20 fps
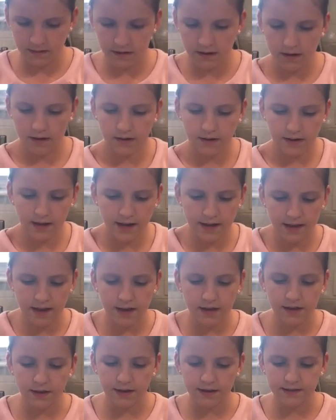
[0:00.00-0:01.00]
Okay, now
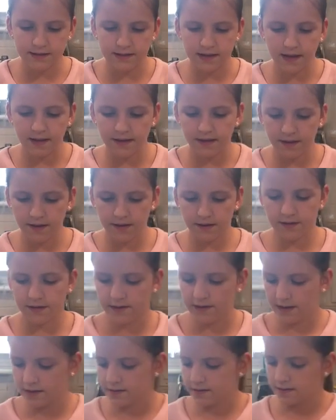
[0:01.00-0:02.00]
you can set your
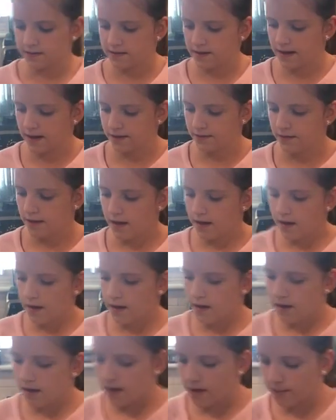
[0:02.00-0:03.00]
utensil down
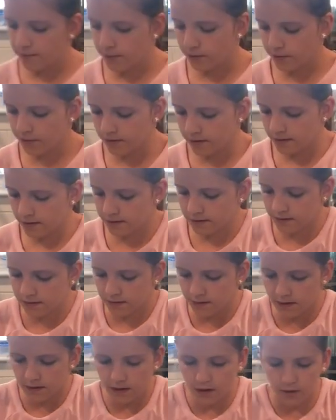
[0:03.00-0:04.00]
and pour in
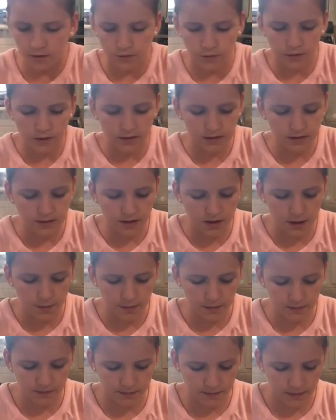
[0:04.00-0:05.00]
a 1/4 cup
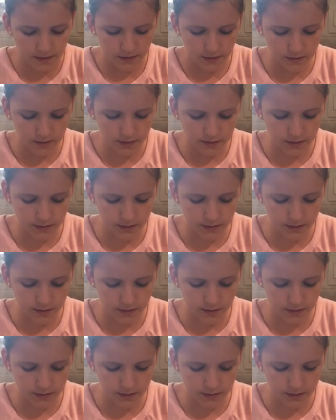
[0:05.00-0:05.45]
of milk,